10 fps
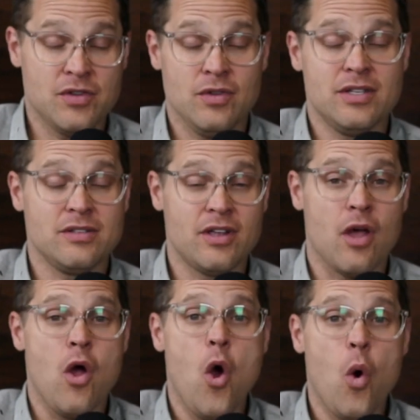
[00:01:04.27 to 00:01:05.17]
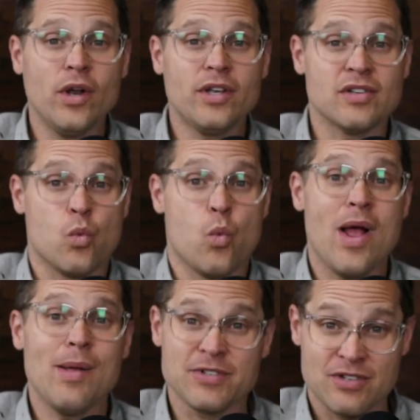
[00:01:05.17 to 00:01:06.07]
So let's look at, what does
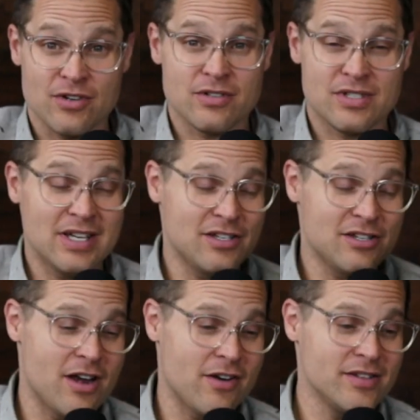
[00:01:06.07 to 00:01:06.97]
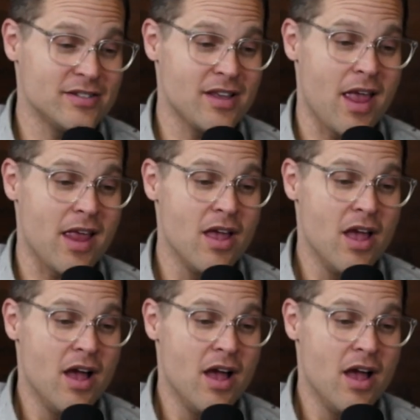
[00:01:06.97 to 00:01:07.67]
Webster's dictionary say